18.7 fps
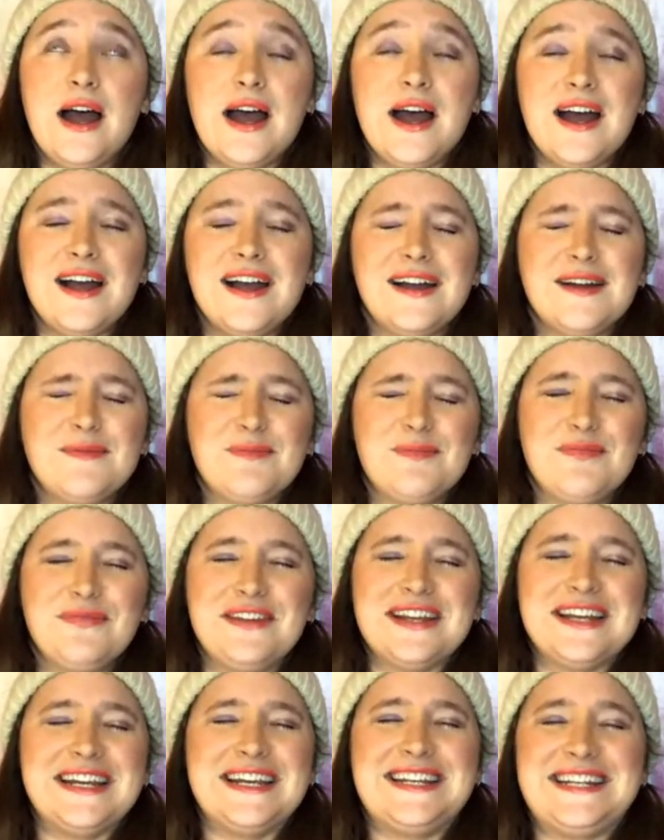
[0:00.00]

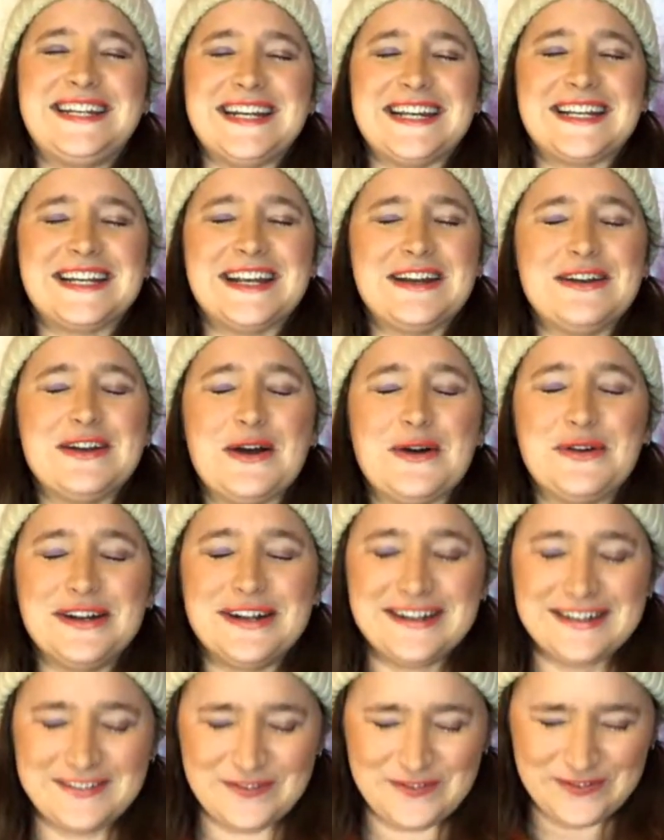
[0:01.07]

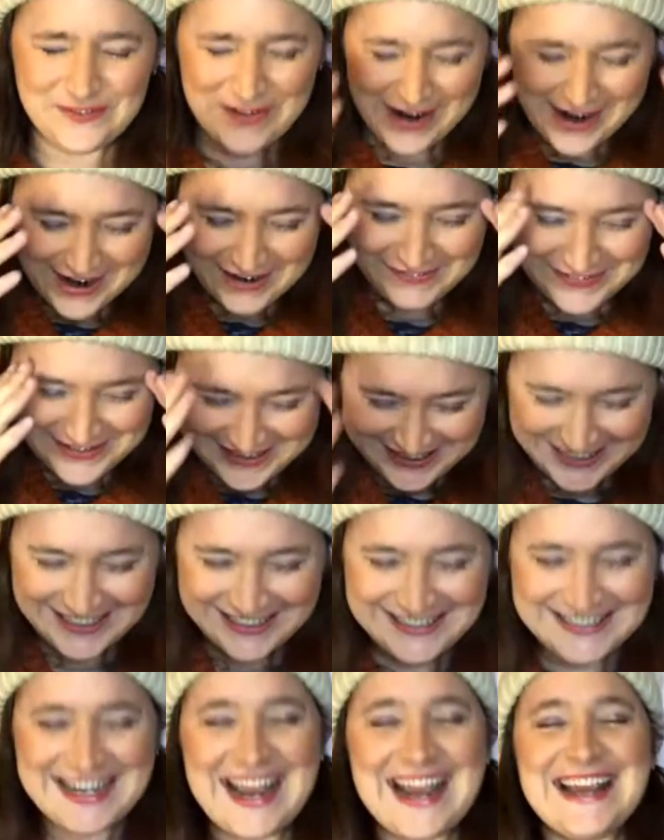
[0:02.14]

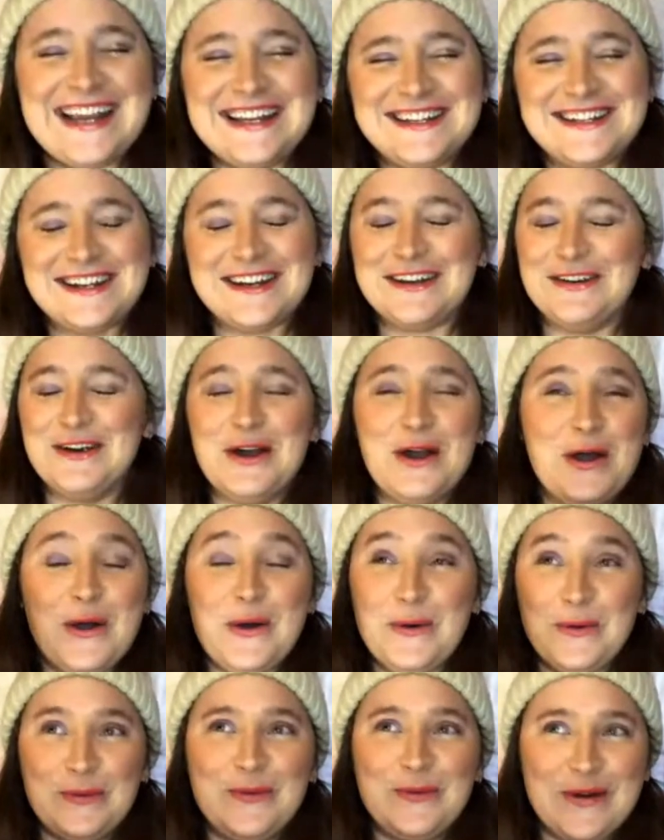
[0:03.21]
5682.
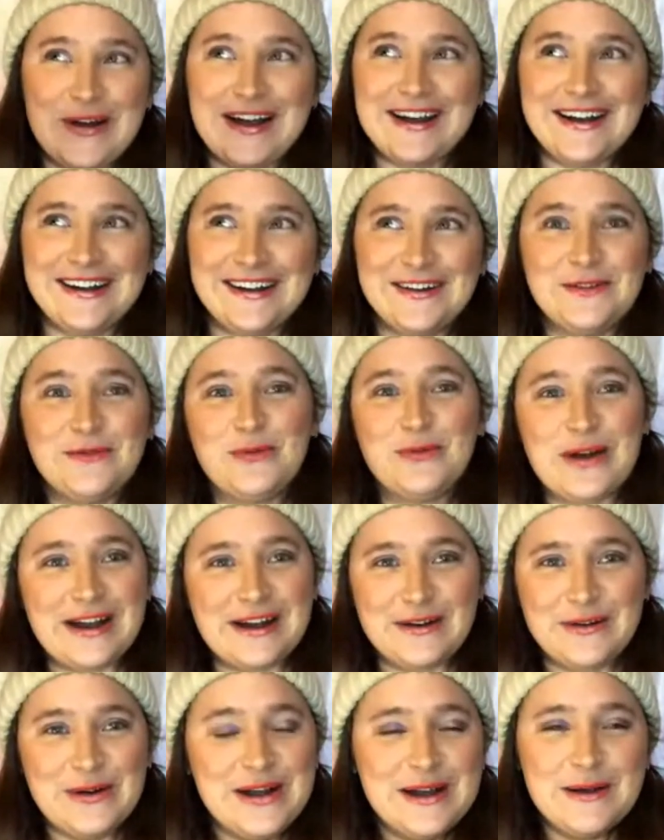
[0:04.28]

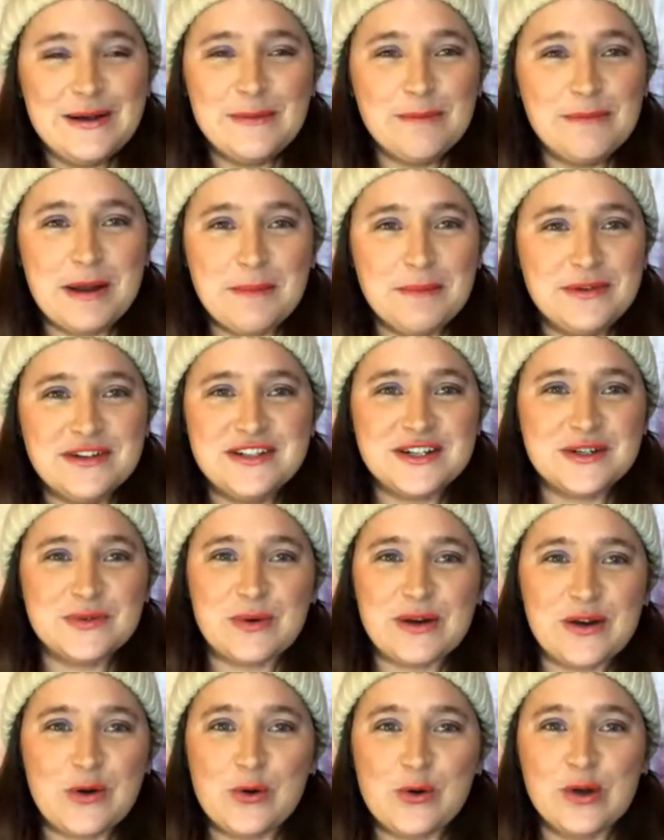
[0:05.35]
Wow. Numbers
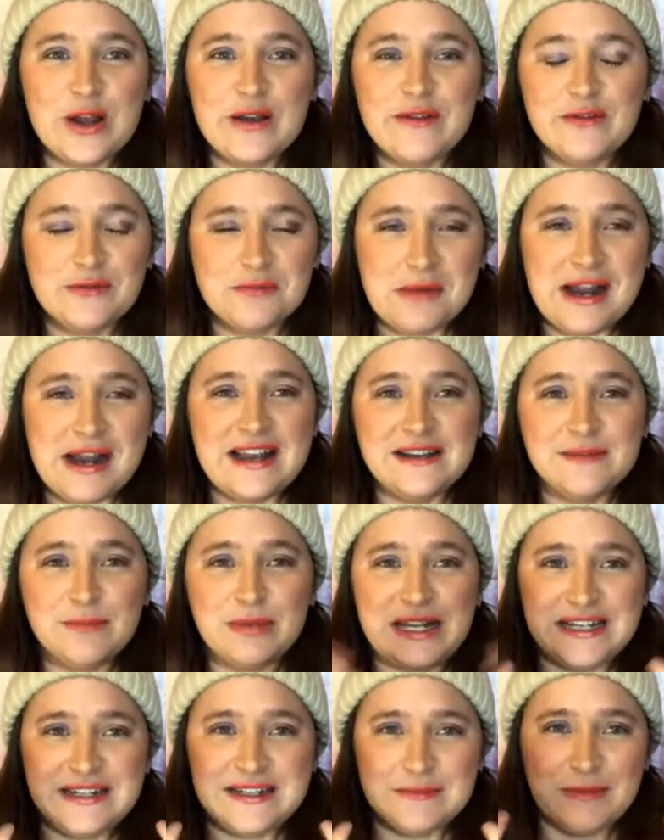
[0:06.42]
just went all over my
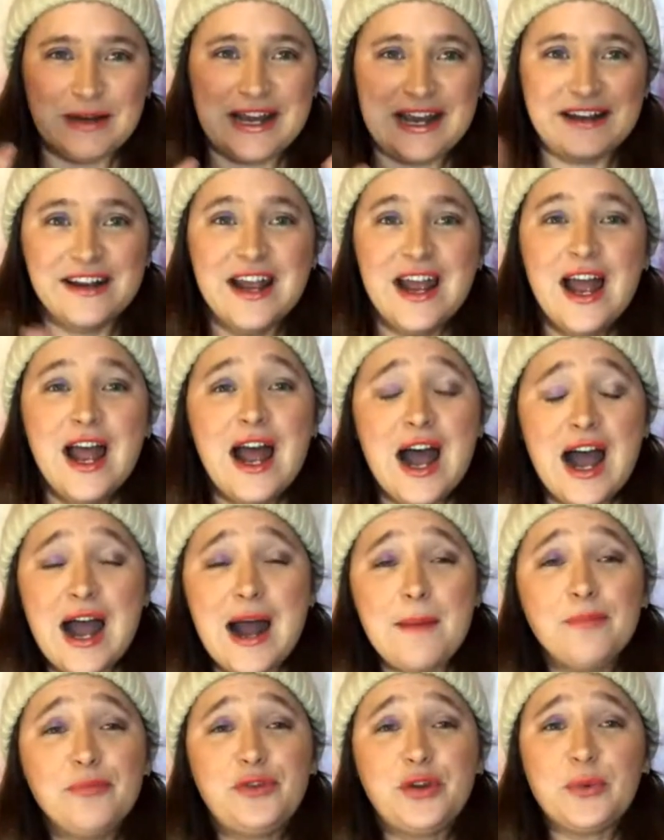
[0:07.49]
head, place in my head. Do we
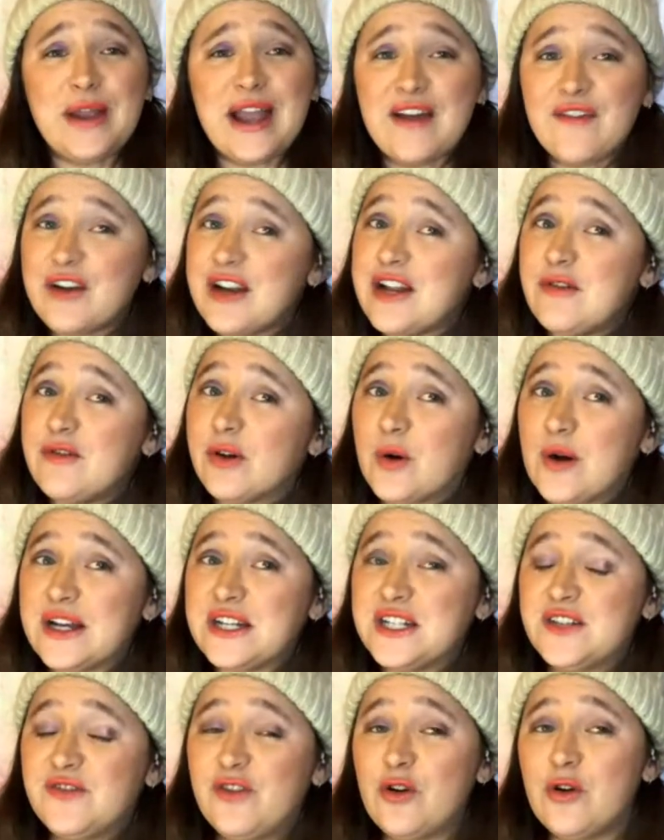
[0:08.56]
have any
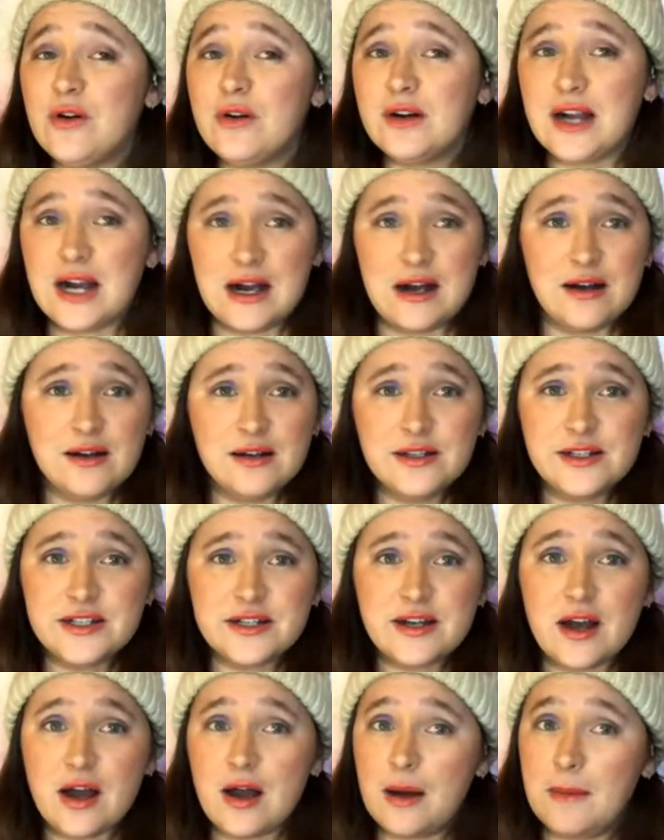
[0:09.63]
requests for
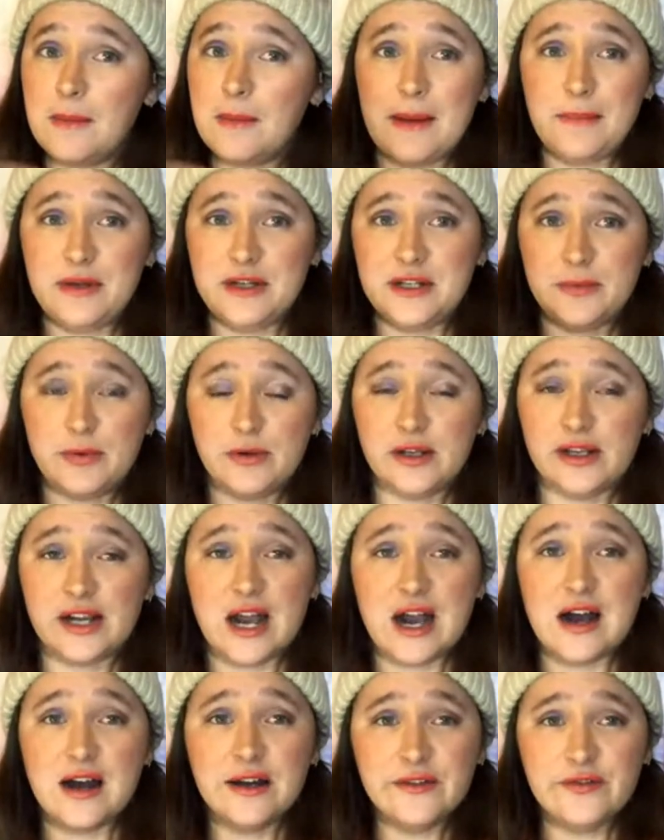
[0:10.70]
cards? I'm happy to pull a
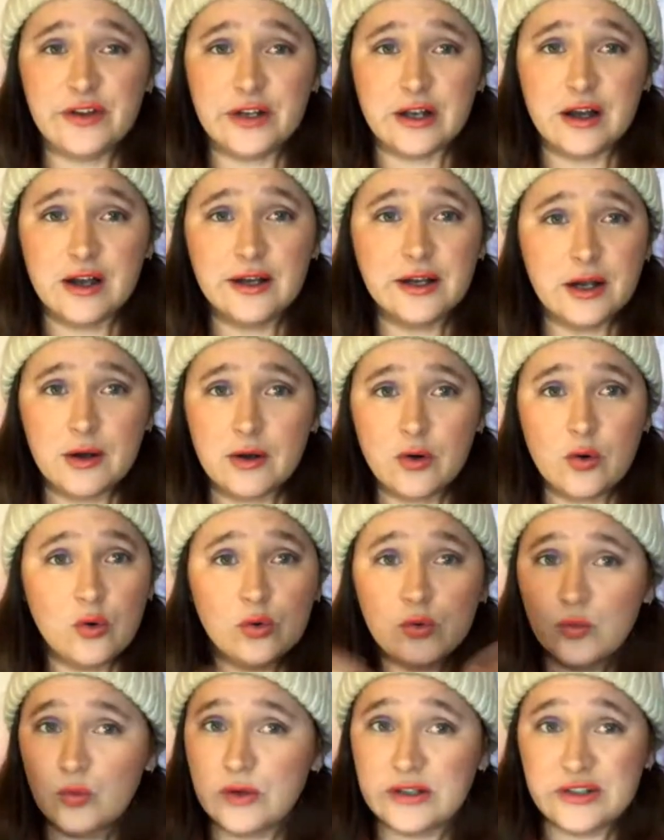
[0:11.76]
card if you like,
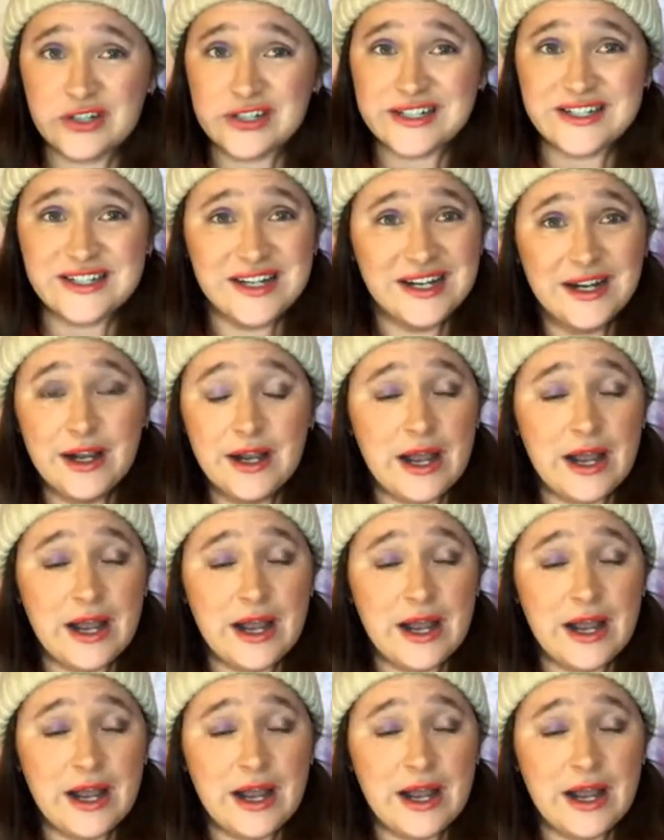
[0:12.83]
or just